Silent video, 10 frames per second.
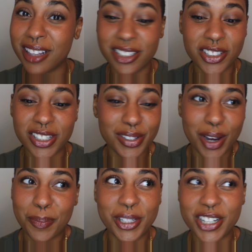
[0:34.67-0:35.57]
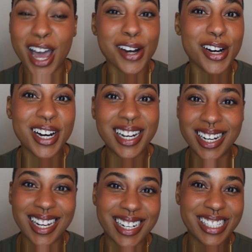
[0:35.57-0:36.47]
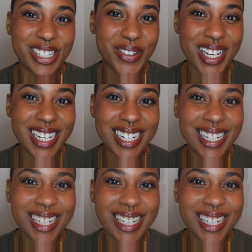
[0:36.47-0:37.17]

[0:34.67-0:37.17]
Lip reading: let's just stop the chatter and get into it.